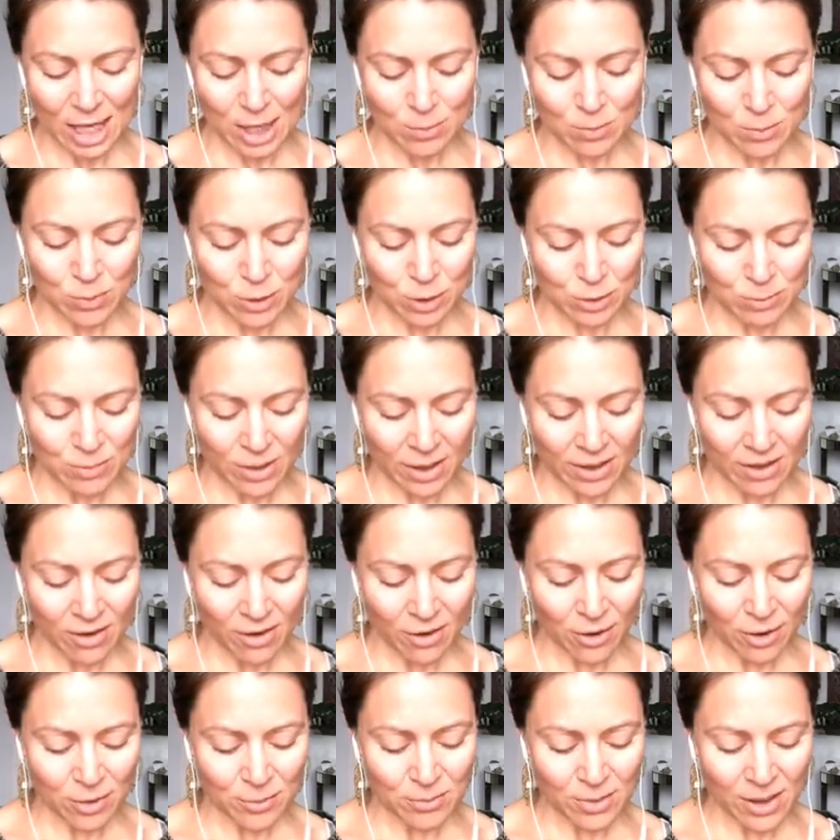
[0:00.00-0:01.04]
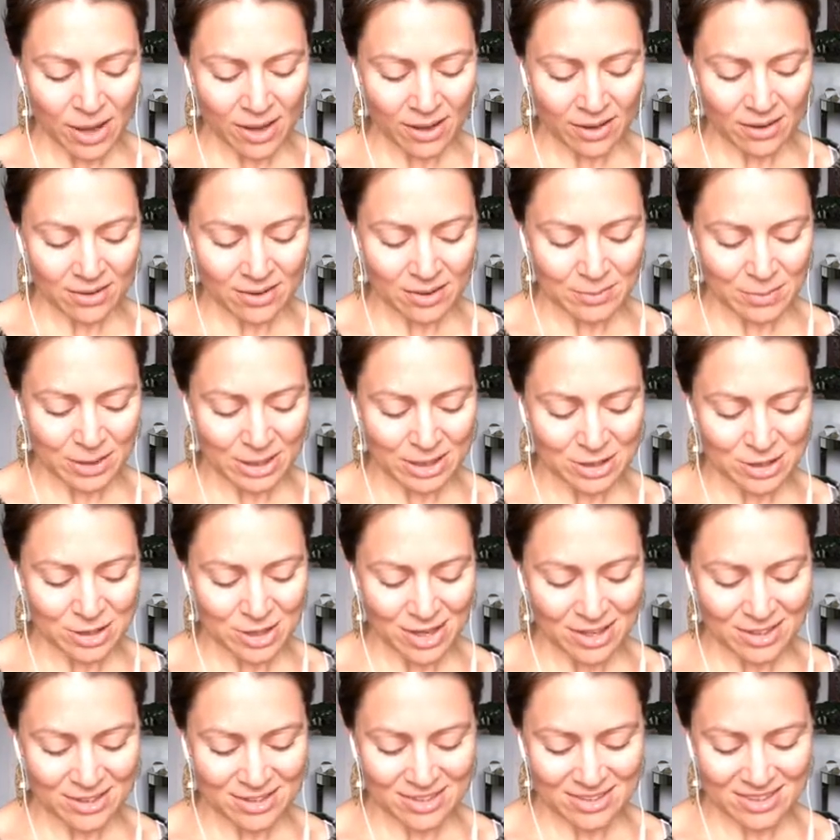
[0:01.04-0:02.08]
He put my heart back in my
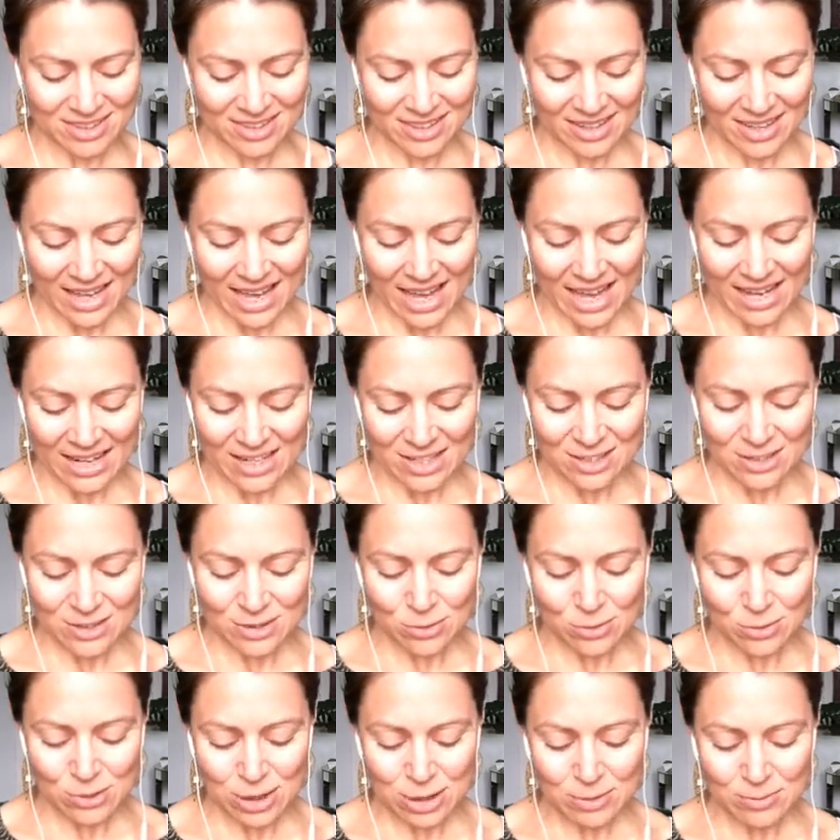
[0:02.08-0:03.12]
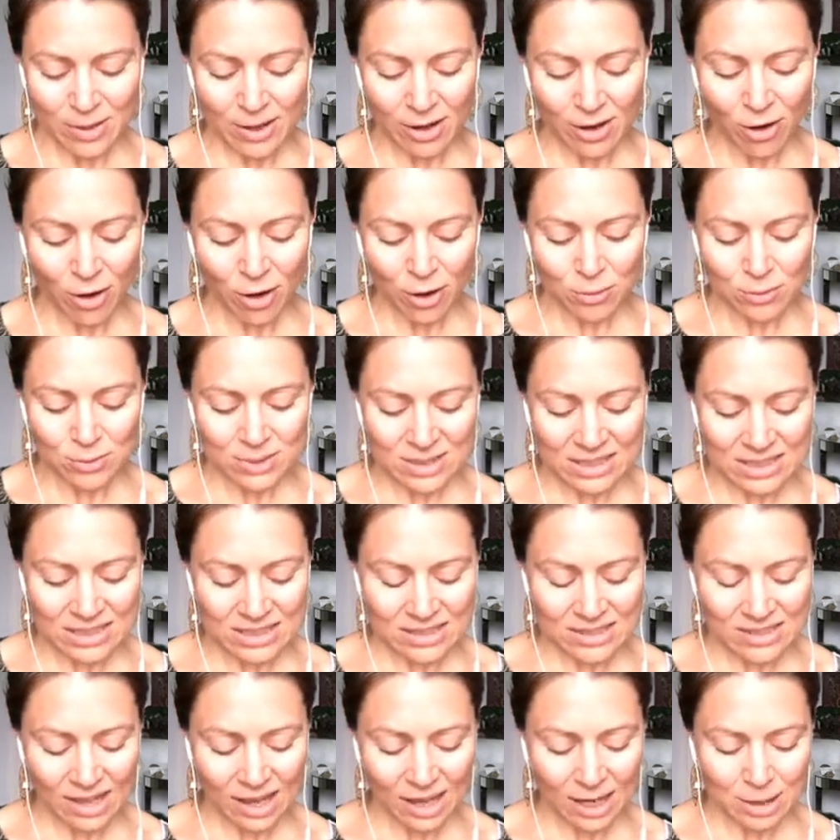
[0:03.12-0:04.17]
chest, and as soon as my heart was
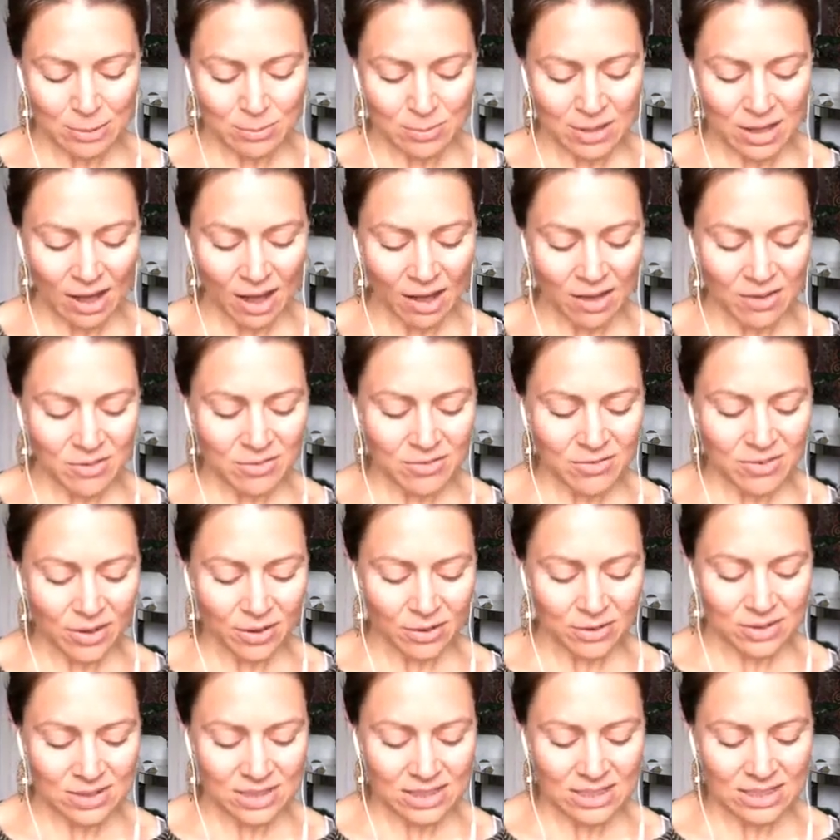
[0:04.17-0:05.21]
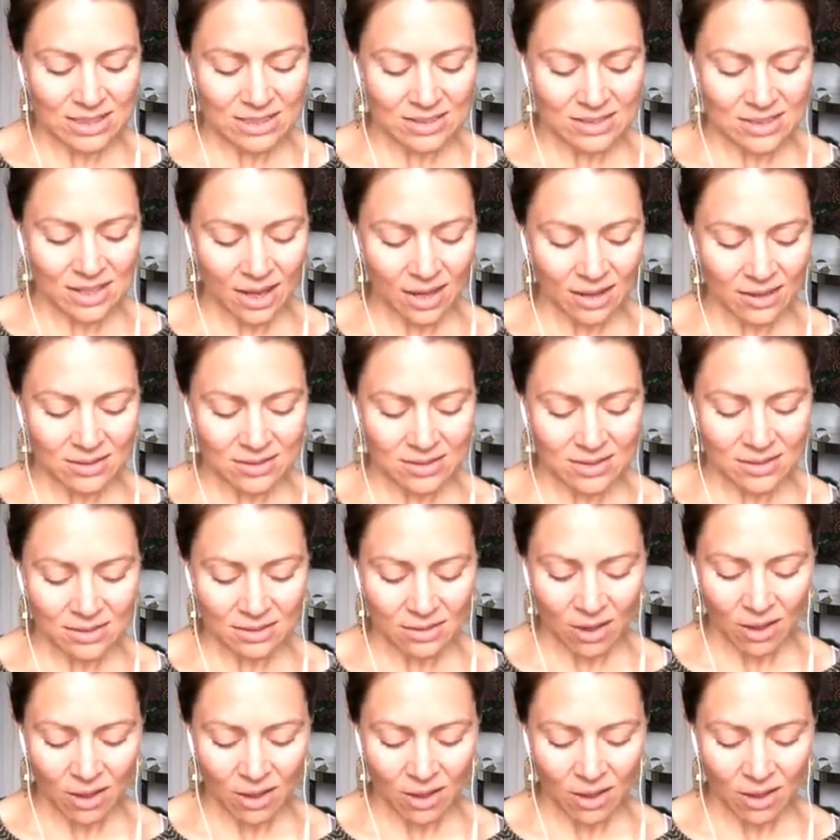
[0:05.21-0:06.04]
inside me, I felt intense